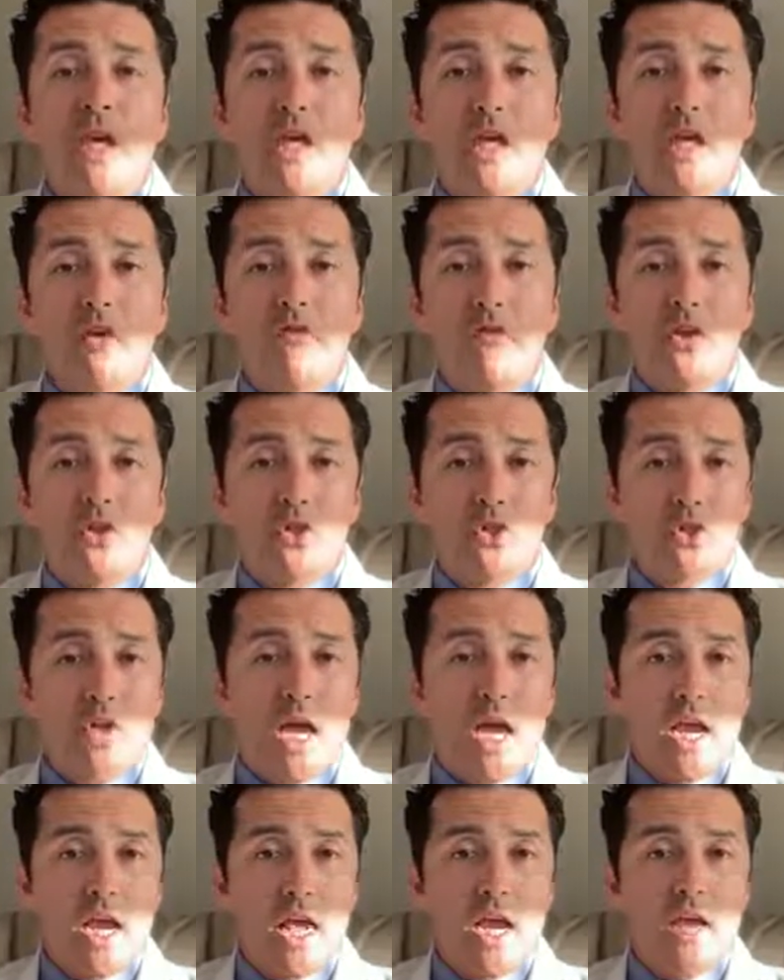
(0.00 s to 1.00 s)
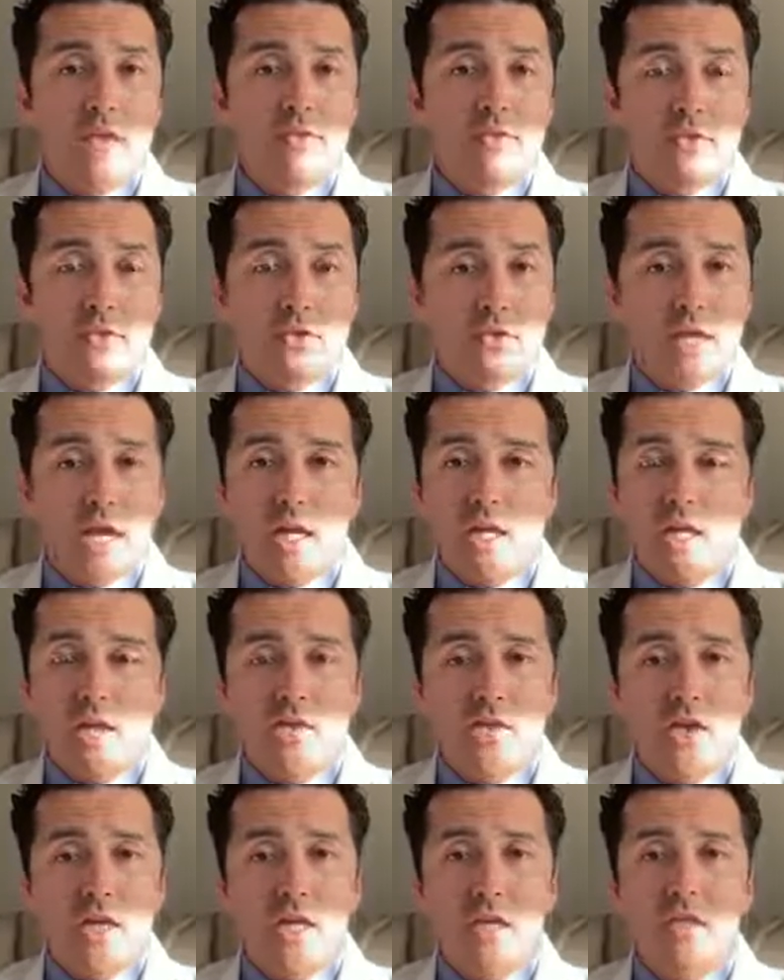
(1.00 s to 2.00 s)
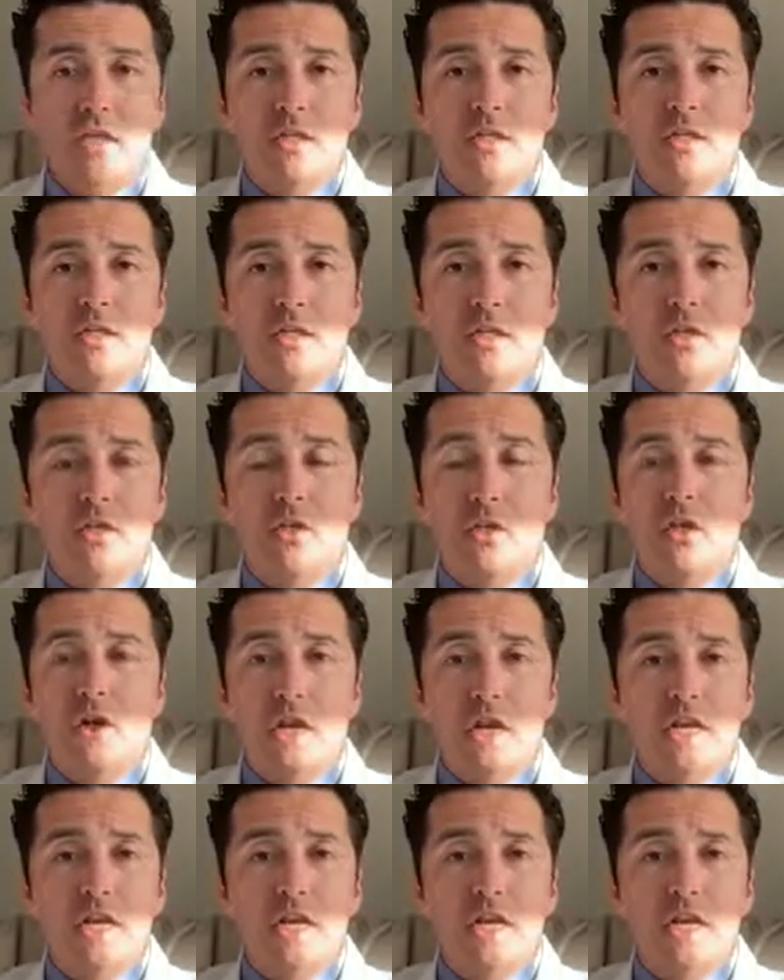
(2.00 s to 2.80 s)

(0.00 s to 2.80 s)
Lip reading: If you do not have a sliding scale insulin or